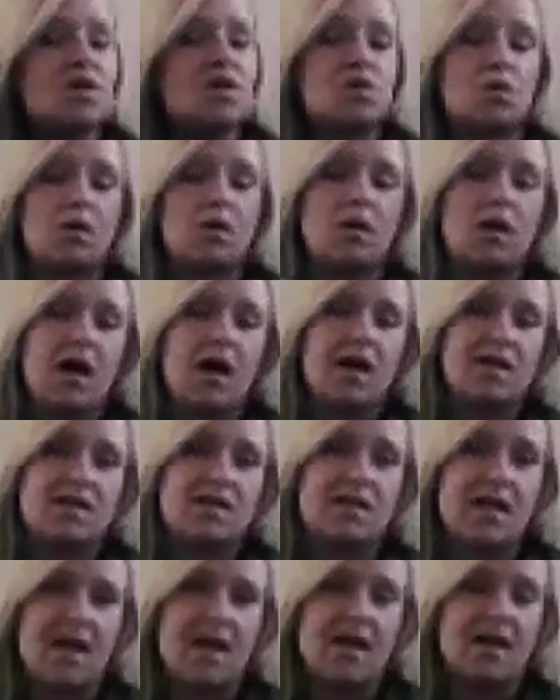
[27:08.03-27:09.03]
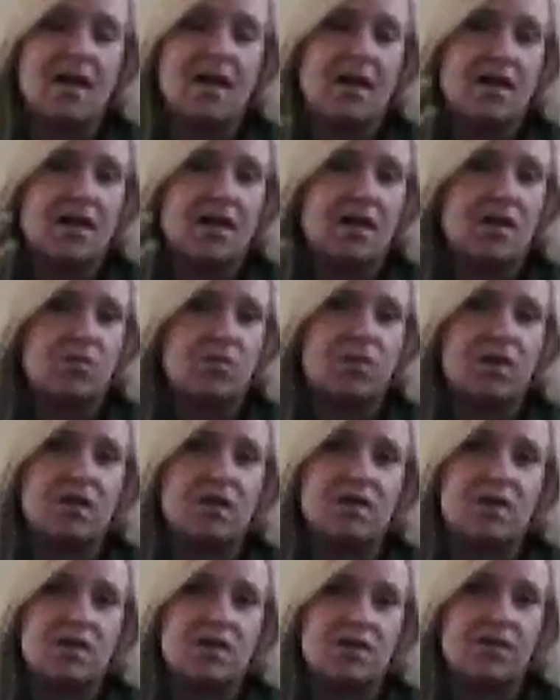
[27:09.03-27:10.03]
visualize data in a
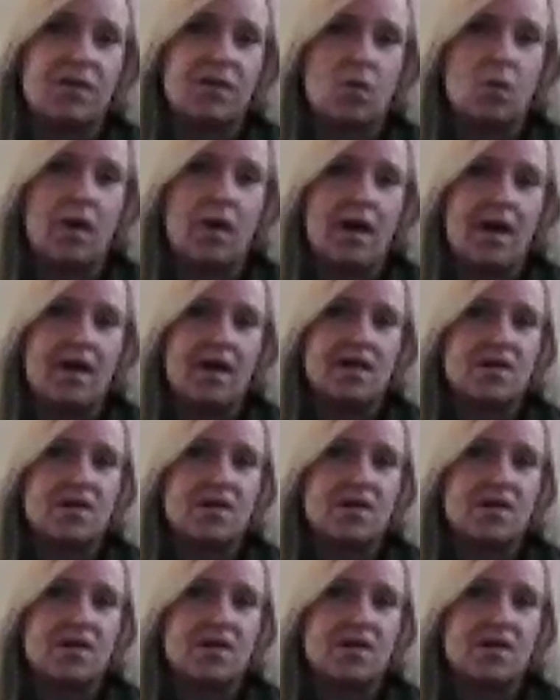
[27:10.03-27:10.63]
completely different way.